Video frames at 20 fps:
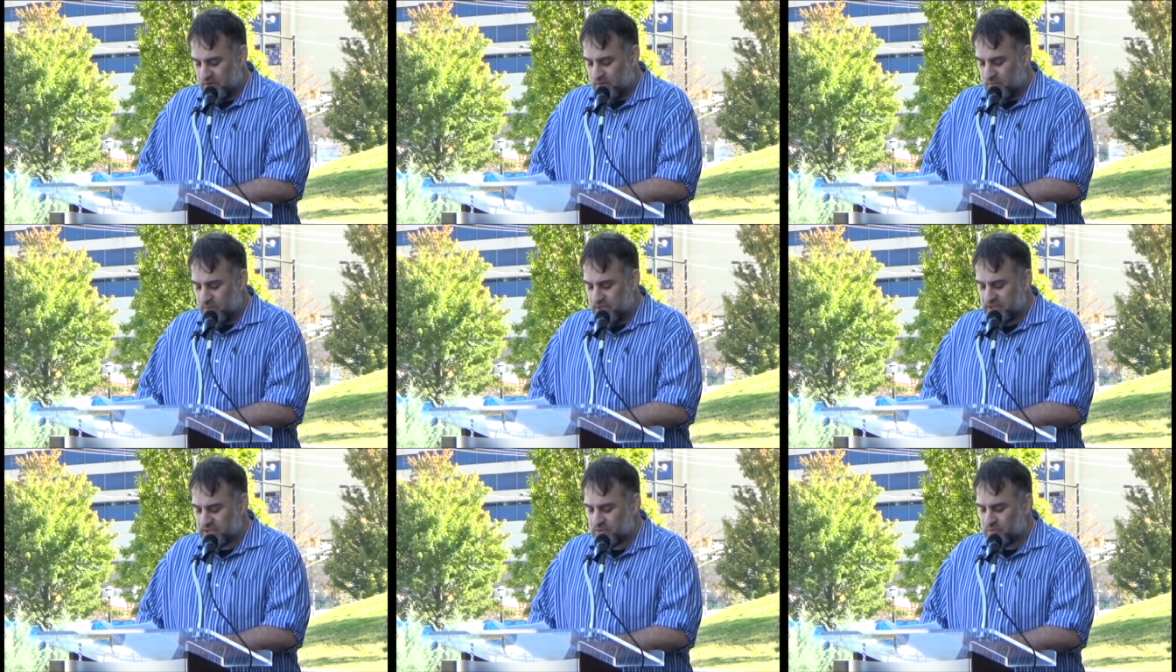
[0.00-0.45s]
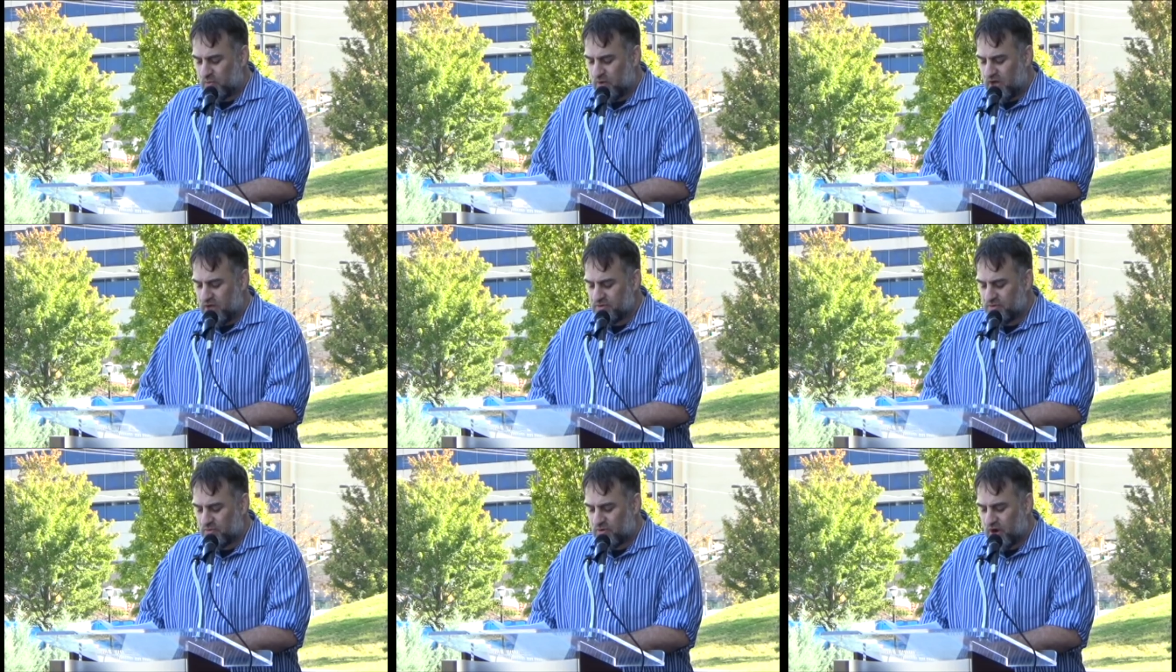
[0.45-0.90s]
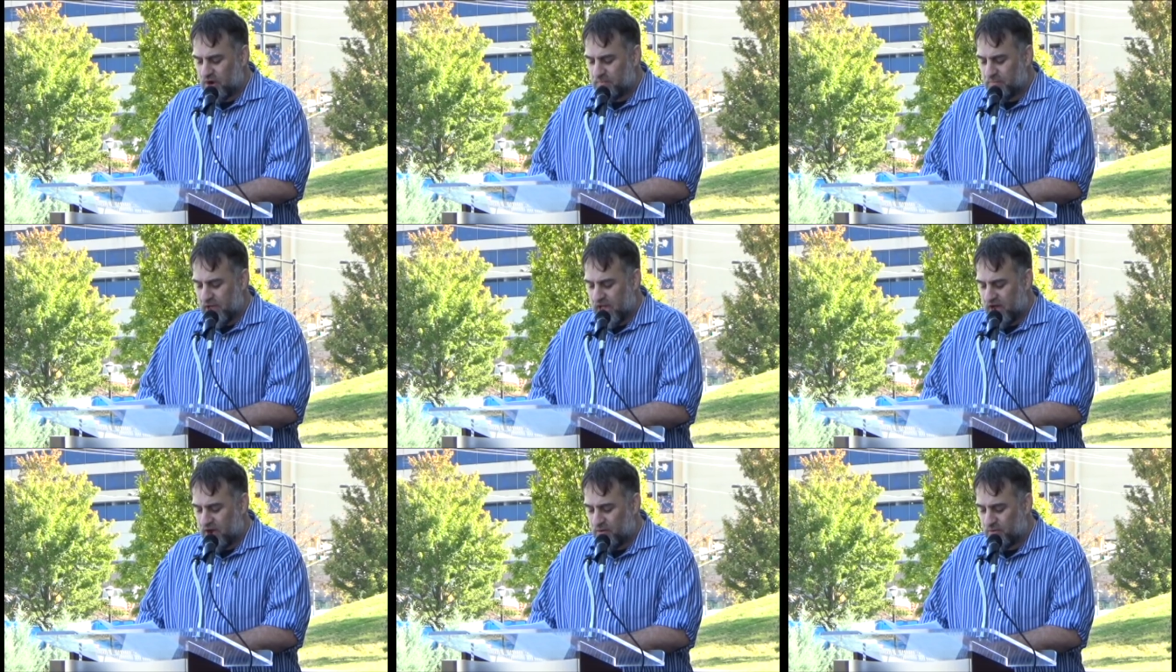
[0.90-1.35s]
We squander our
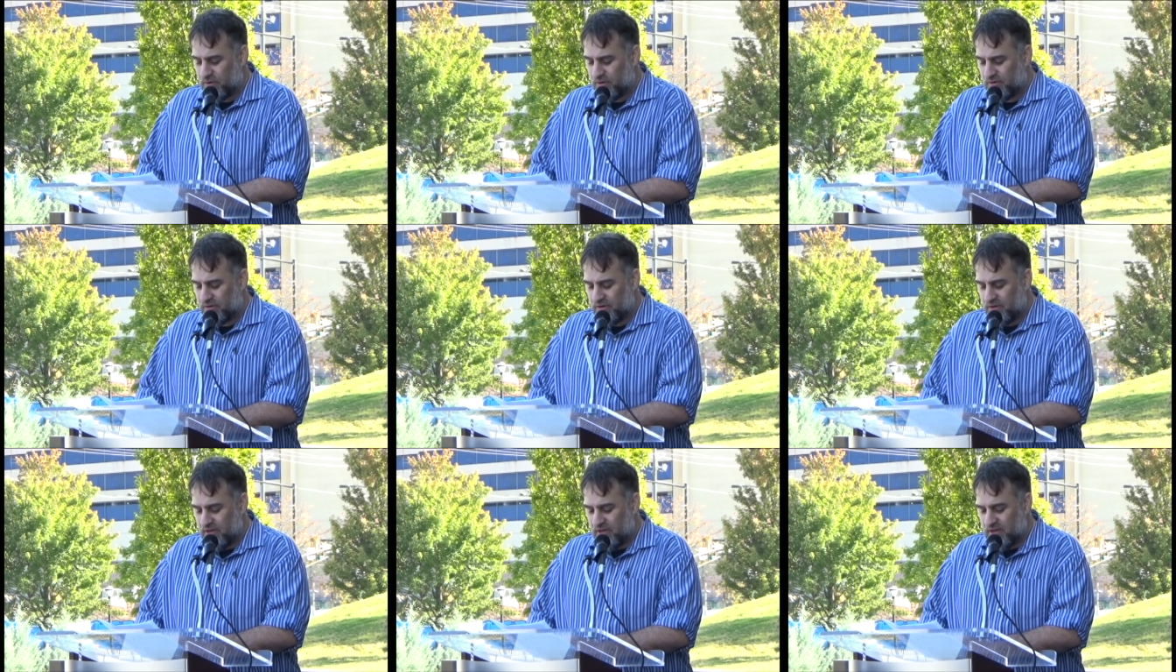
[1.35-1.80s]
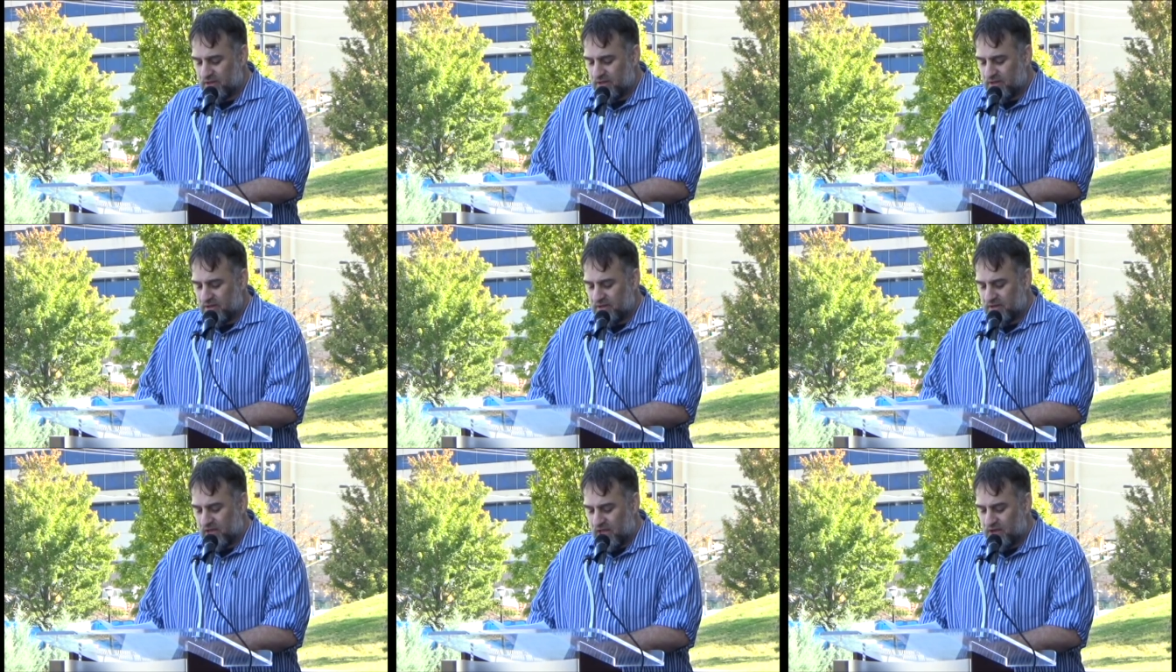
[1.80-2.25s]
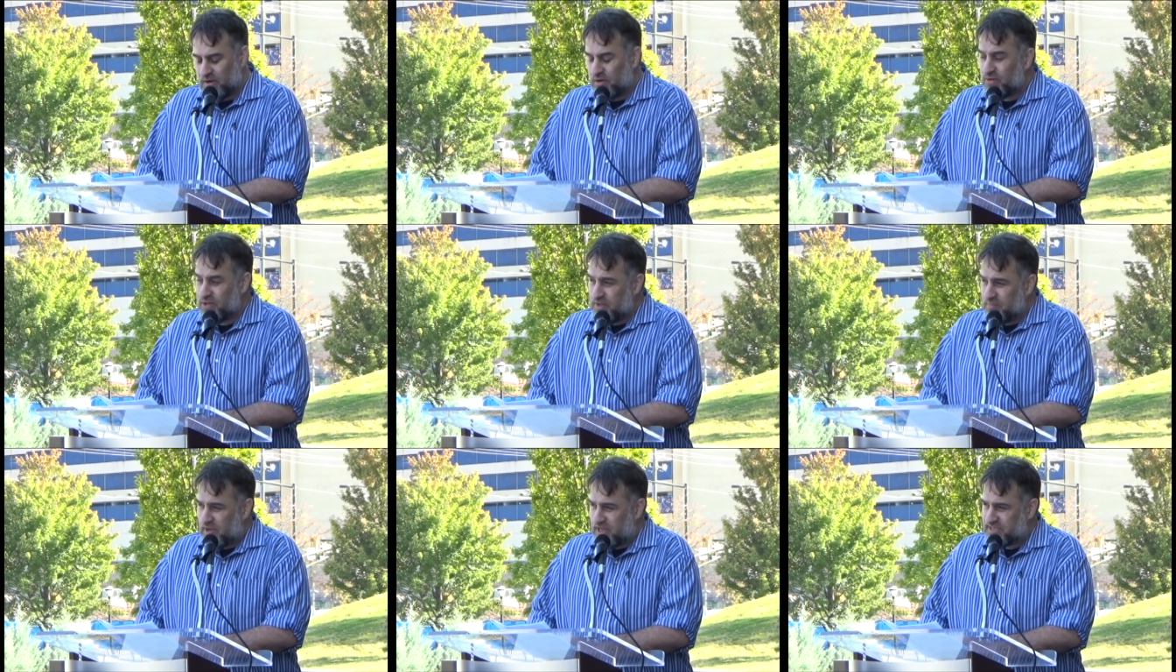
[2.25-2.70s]
power not
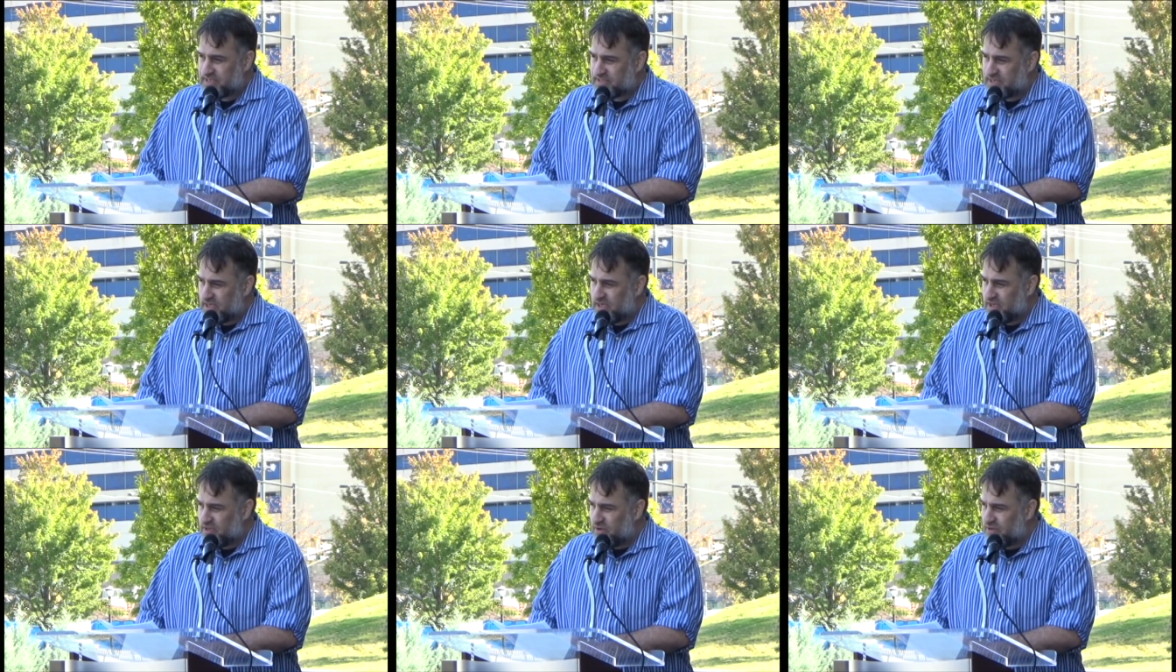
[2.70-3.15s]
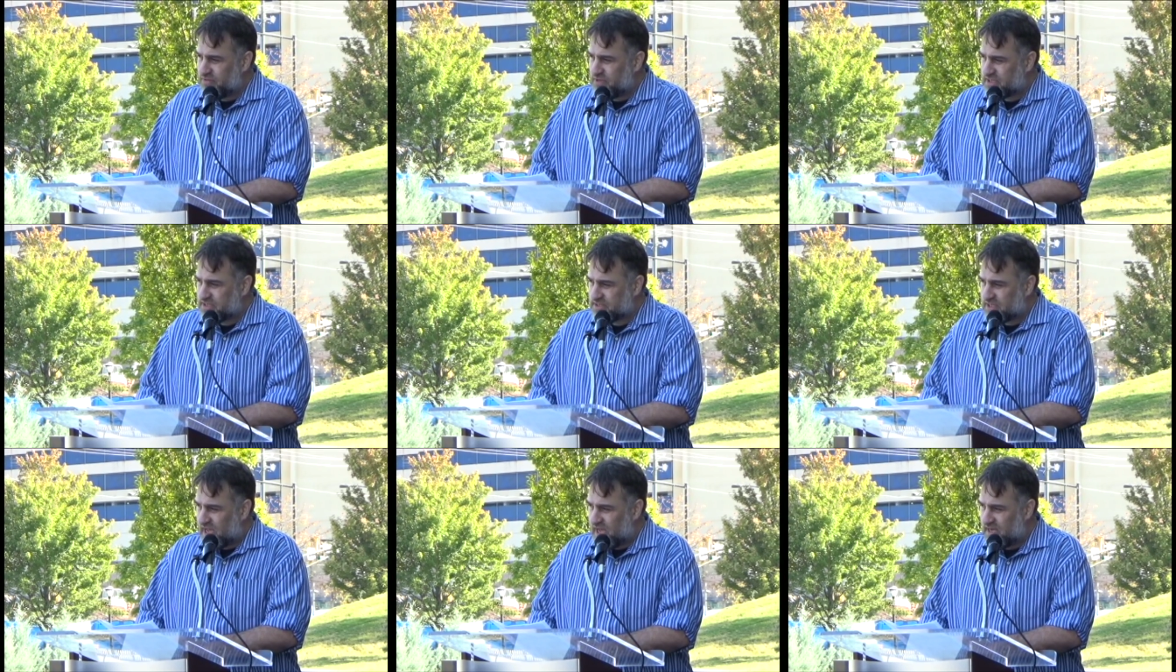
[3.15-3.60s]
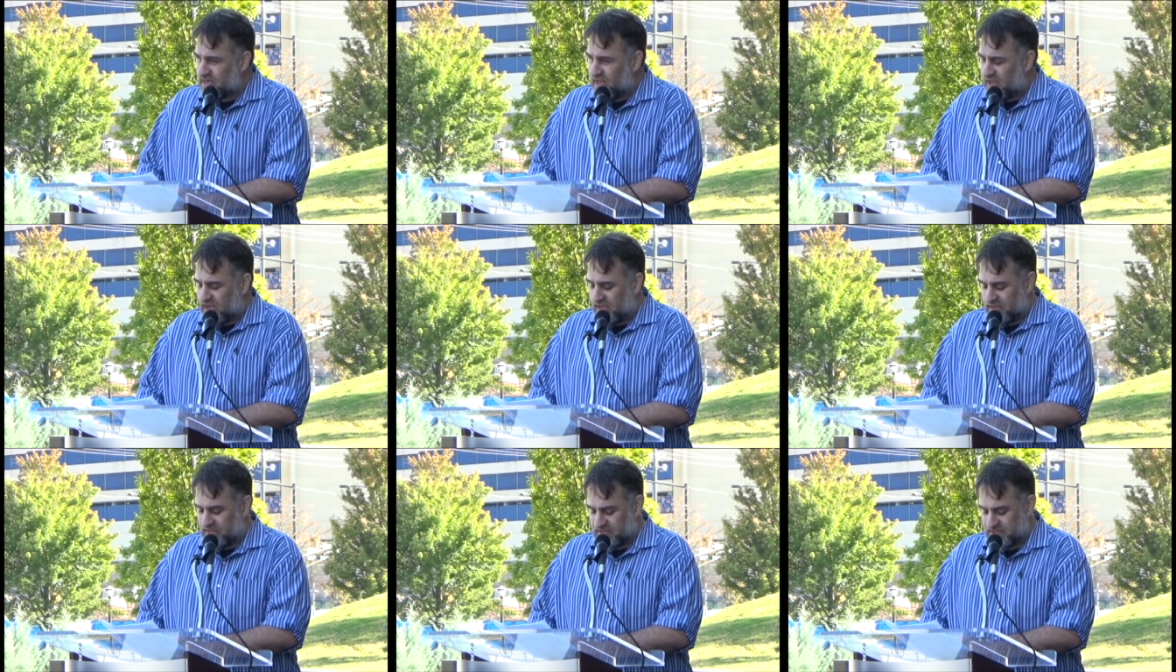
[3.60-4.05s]
only by sitting on the
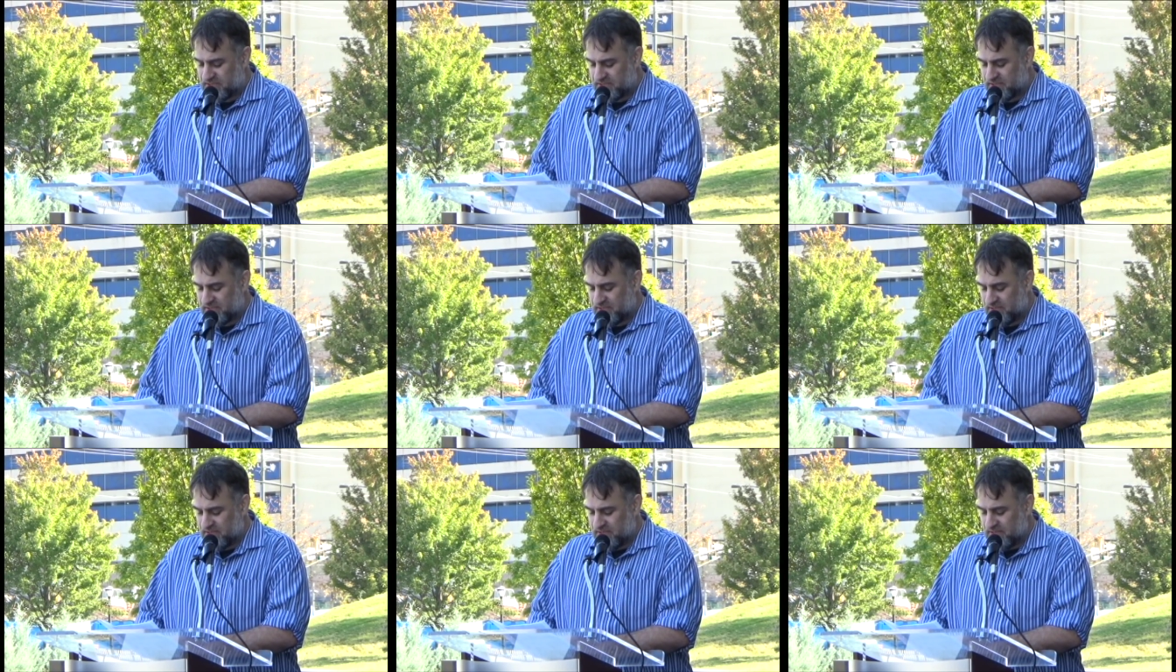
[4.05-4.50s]
sidelines,